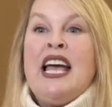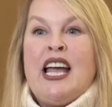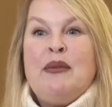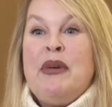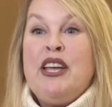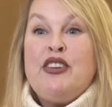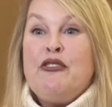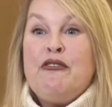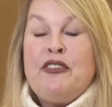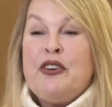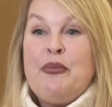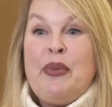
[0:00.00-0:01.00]
and make you
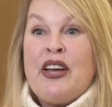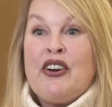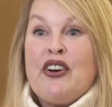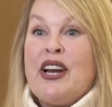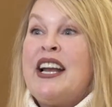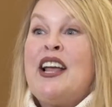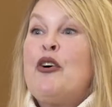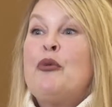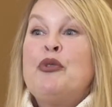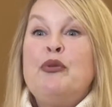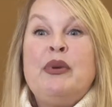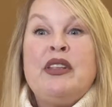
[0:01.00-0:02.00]
feel better and
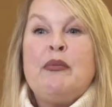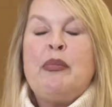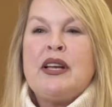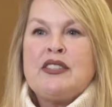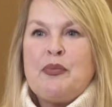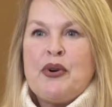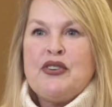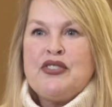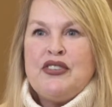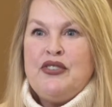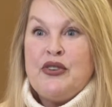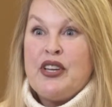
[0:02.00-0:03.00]
help you be the best
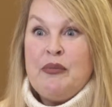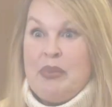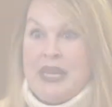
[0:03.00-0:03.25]
person you could